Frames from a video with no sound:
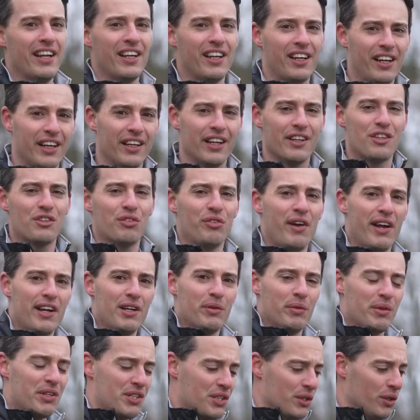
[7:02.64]
a kind of
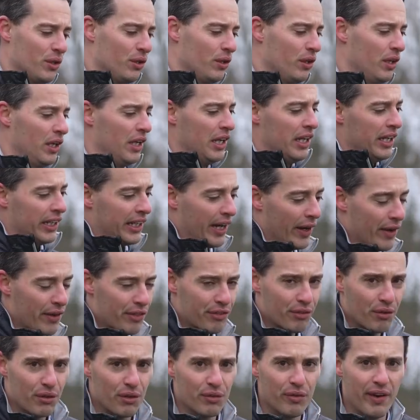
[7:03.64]
trend we saw going
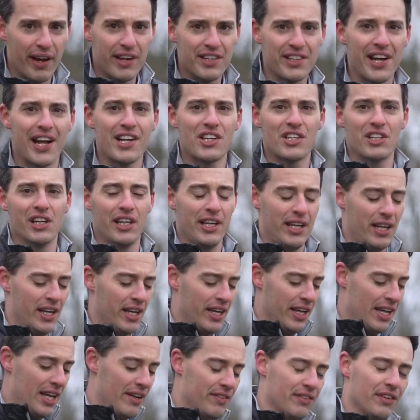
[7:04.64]
through the range. Actually,
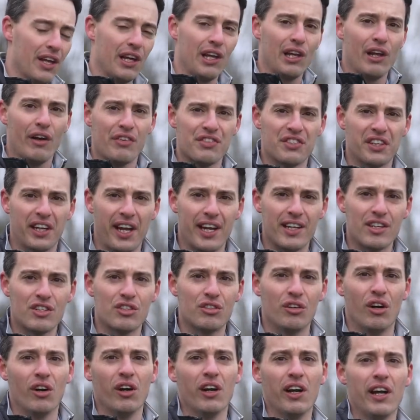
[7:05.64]
even though the lofts are getting
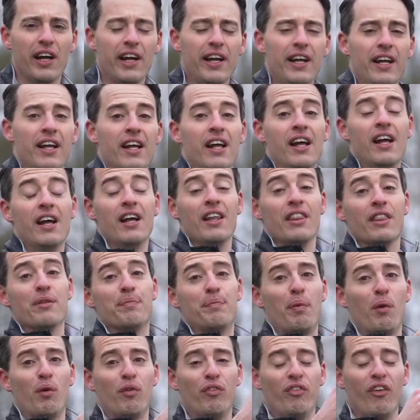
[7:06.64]
stronger, the
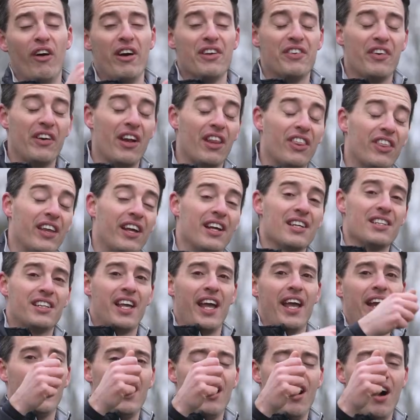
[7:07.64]
ball flight, if anything, is
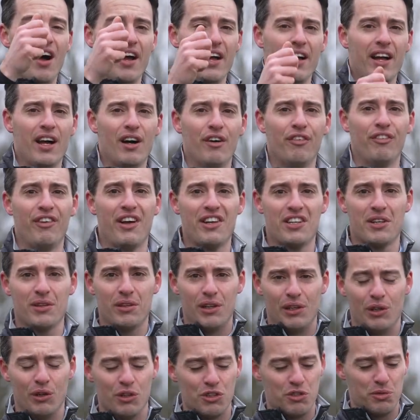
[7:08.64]
getting higher. I'll flash up
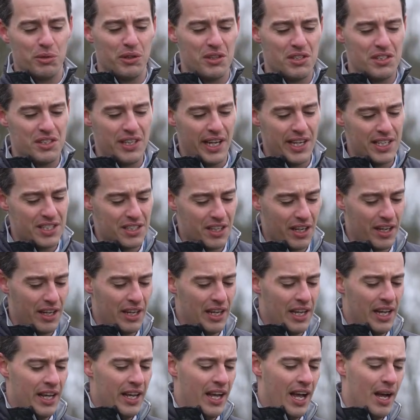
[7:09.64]
the launch monitor data,
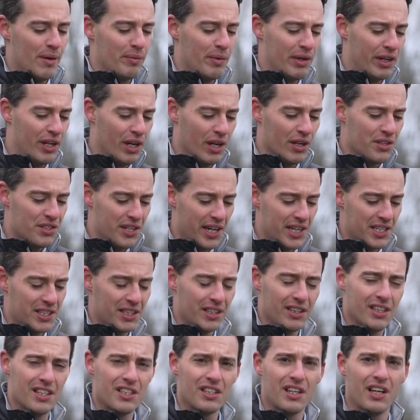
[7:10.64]
and we got
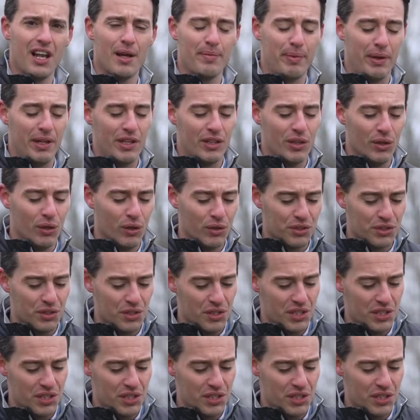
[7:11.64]
testing this club indoors. You'll